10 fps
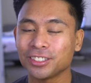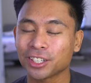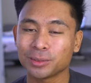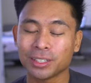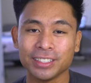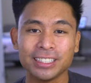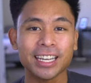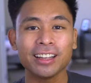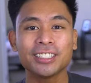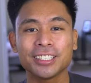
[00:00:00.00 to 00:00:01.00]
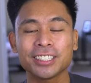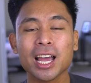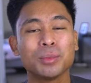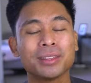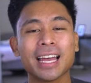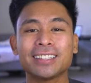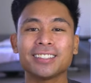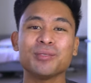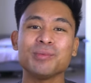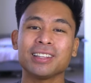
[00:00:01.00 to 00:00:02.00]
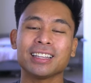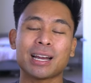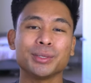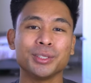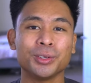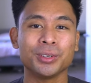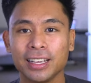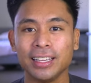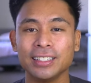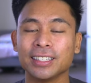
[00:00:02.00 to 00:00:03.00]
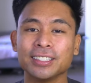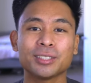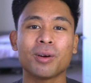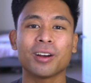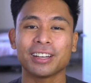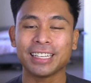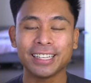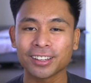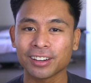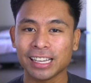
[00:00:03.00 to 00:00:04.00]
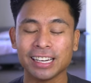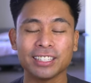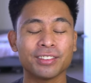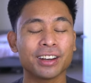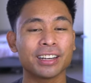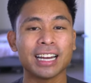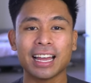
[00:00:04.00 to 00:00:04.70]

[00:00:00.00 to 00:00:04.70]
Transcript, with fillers: terms of intelligence, but that doesn't mean the Labradoodle isn't smart either. It is very